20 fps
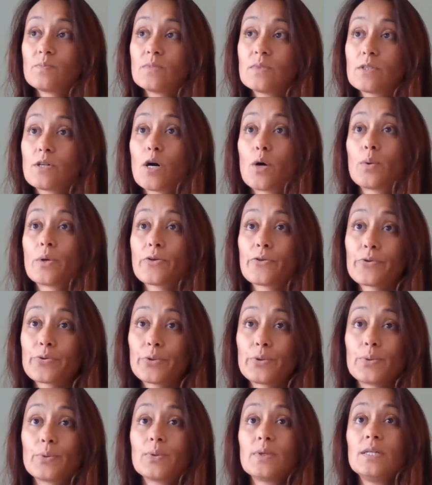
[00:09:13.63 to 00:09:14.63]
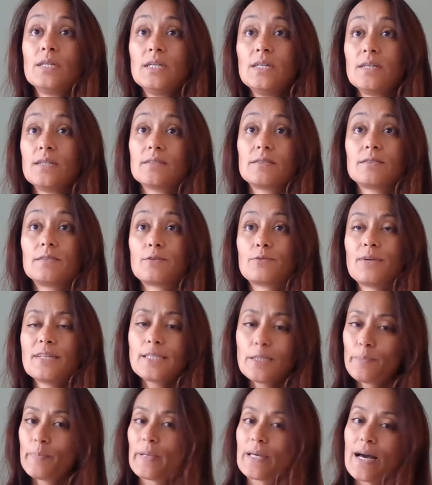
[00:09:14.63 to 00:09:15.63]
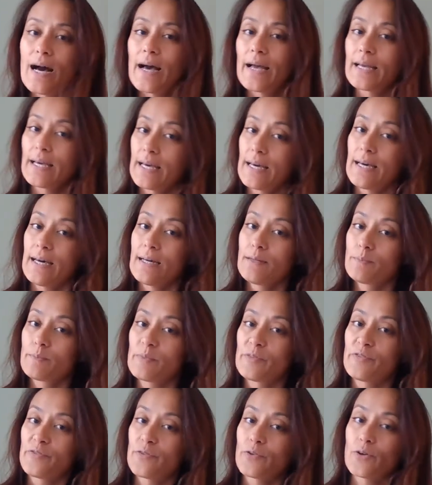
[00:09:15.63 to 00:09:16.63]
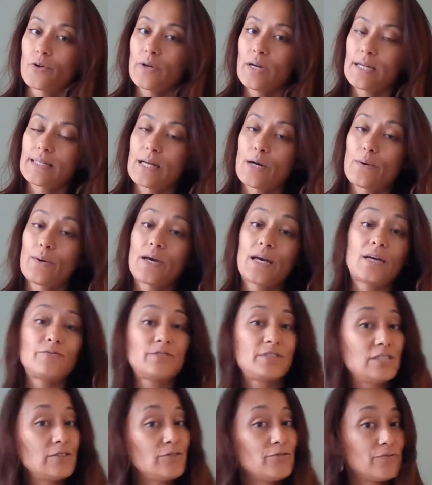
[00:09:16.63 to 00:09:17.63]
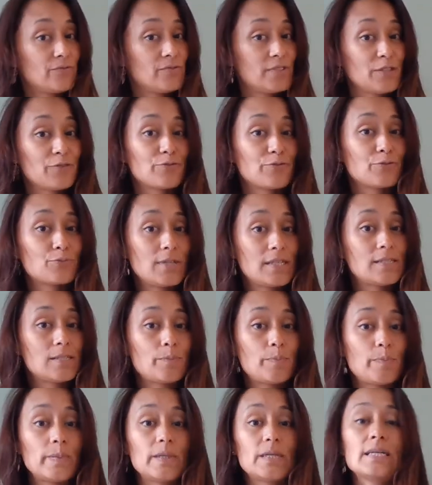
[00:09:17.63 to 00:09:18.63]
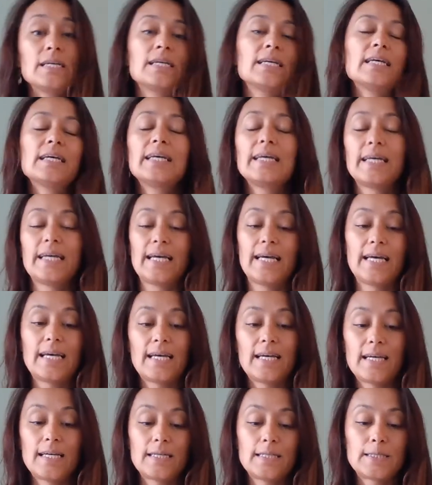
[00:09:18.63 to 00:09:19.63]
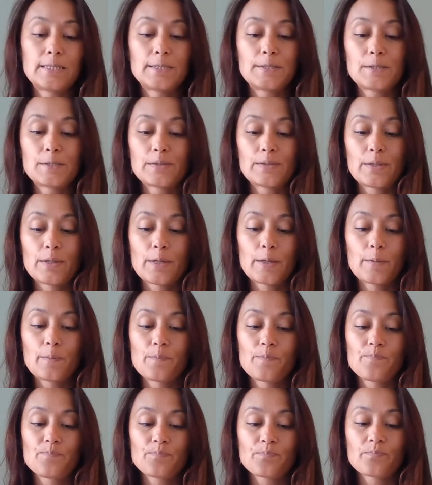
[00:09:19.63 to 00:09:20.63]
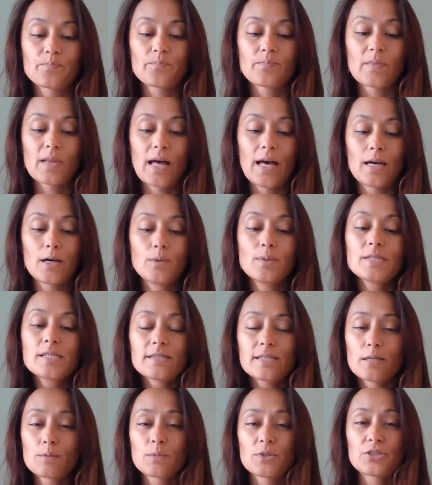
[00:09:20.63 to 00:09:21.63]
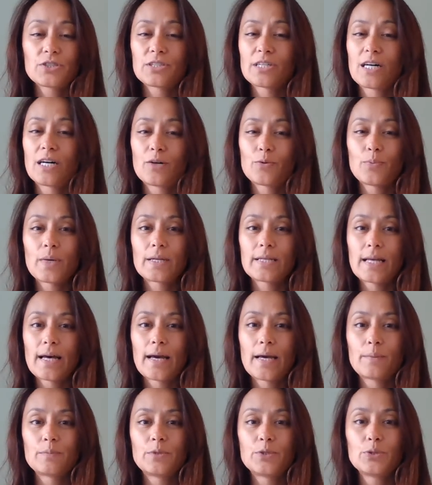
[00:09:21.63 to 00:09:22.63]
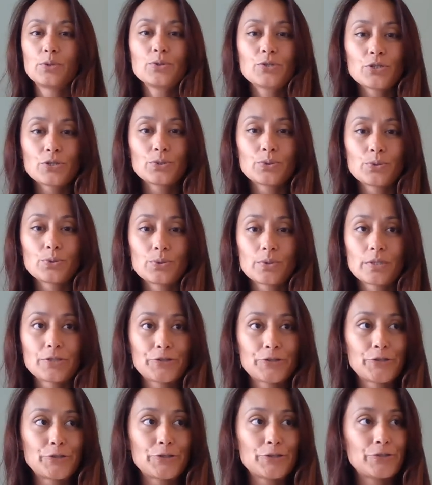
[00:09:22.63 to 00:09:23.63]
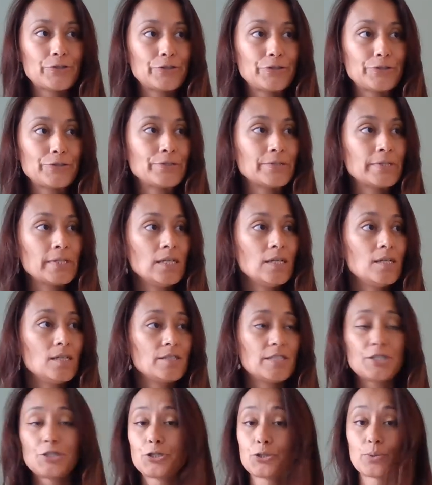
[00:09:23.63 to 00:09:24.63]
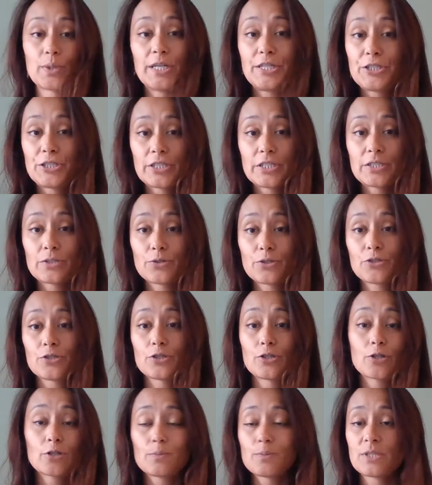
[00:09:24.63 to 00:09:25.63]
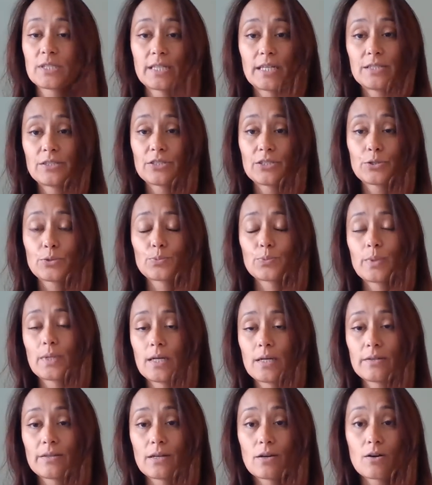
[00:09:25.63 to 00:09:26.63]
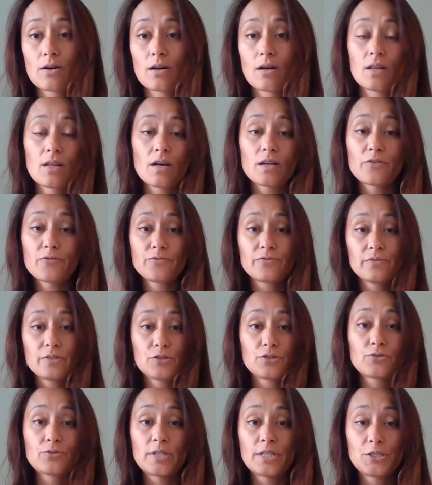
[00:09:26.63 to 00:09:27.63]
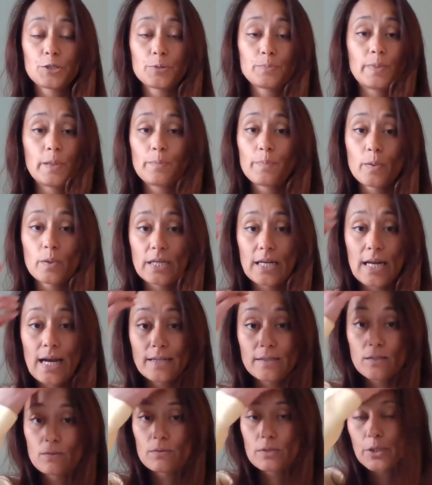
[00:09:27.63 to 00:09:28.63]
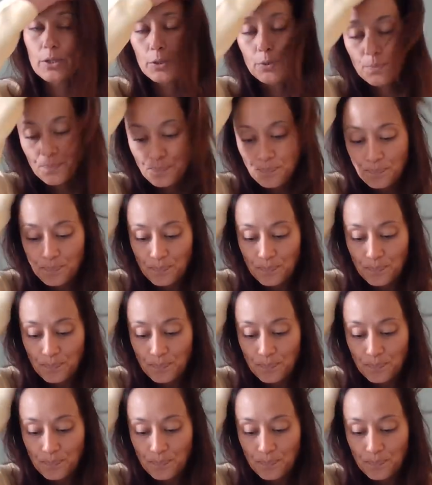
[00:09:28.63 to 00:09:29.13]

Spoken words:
going through the recipe I had before, and now I have a different recipe. And um, I always tell myself when I'm new to a certain situation or circumstances where there are a lot of strange people that I don't know,